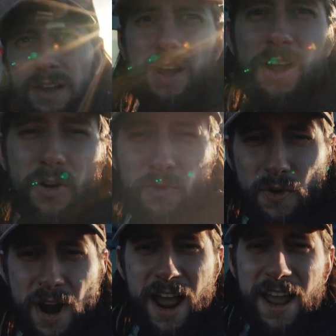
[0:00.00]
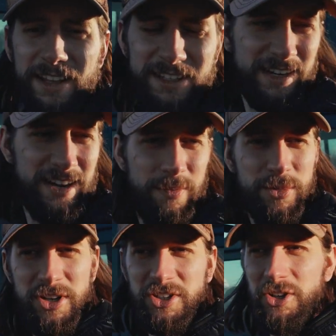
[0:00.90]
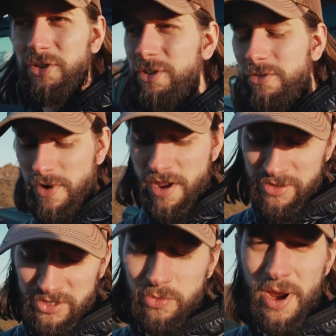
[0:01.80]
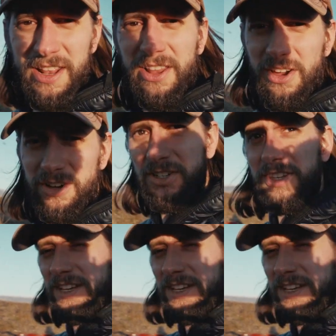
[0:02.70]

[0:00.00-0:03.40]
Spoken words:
All right, let me show you around the sweat lodge.